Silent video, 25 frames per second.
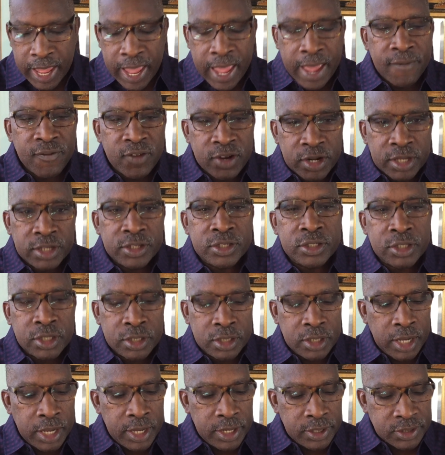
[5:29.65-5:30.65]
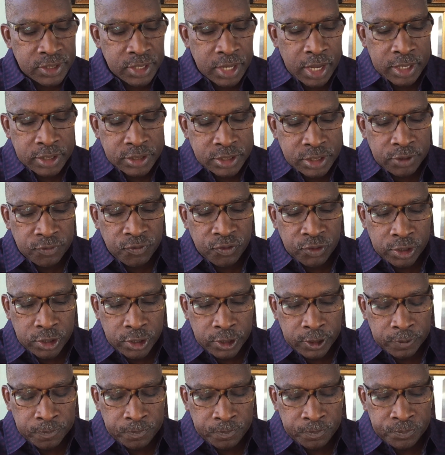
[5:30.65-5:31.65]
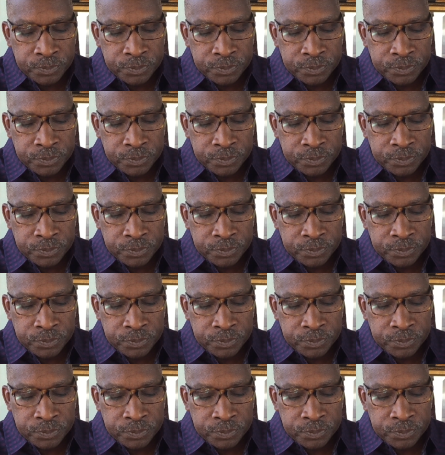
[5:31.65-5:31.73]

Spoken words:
evidence today scientifically